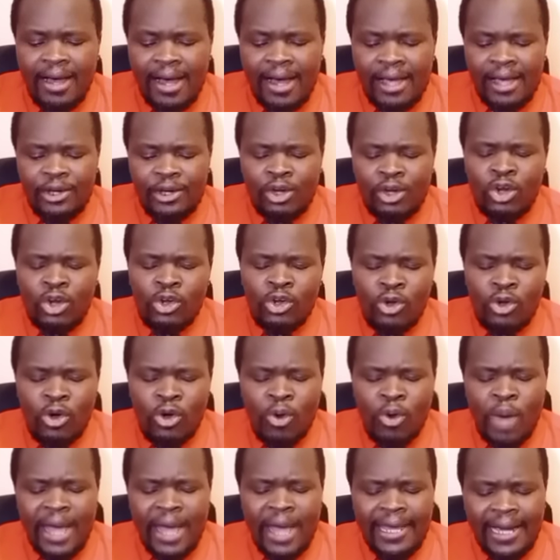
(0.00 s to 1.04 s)
I don't
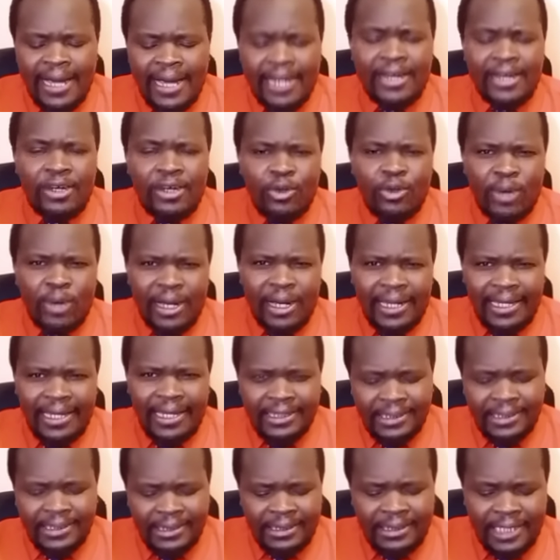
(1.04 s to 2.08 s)
know why Aden Duale
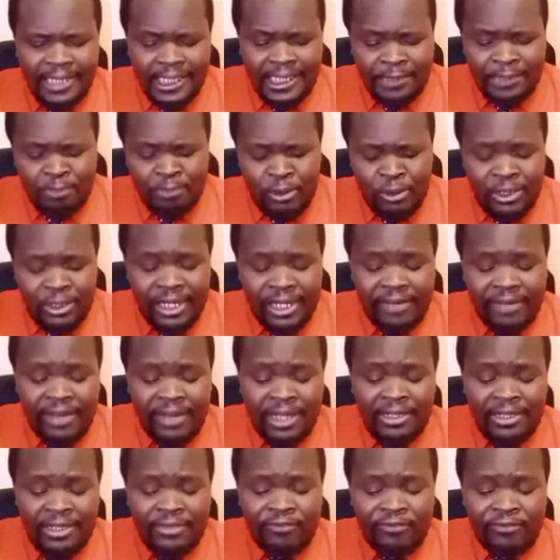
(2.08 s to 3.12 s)
has responded
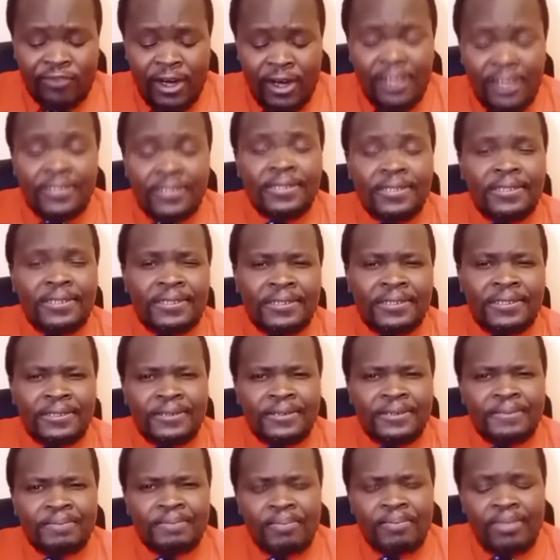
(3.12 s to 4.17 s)
that
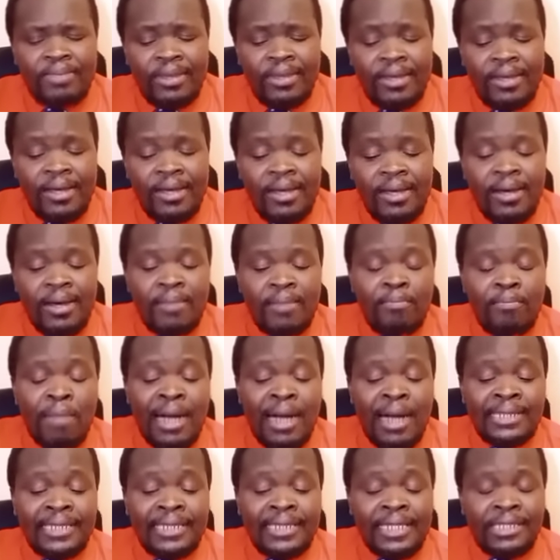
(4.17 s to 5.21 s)
fast,
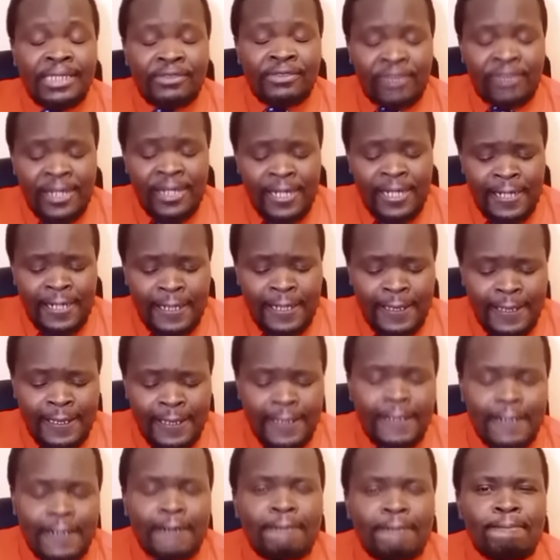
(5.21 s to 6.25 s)
but it's very
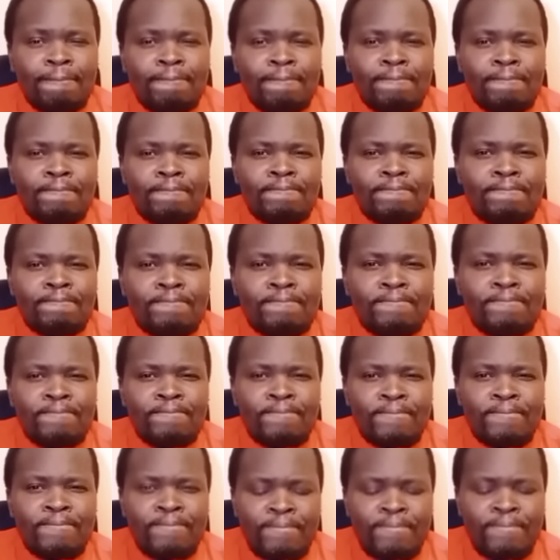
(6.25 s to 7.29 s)
clear
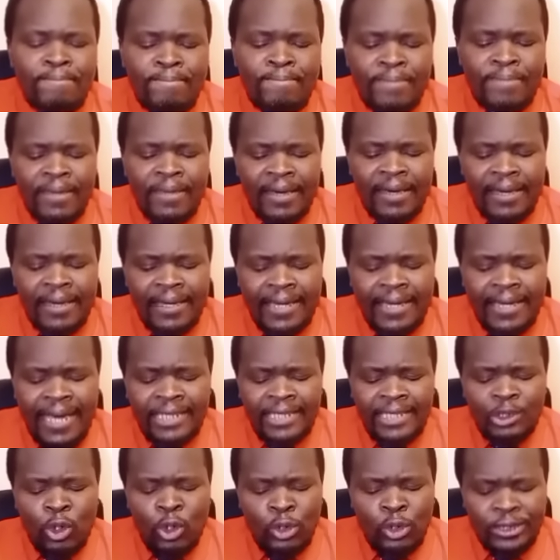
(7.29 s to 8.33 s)
he
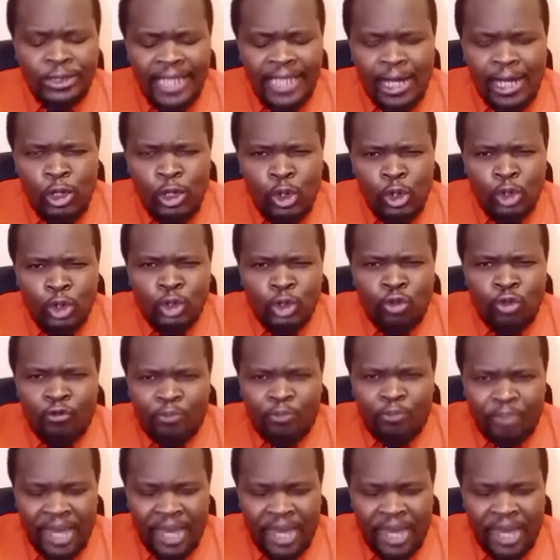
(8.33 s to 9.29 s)
has got a lot of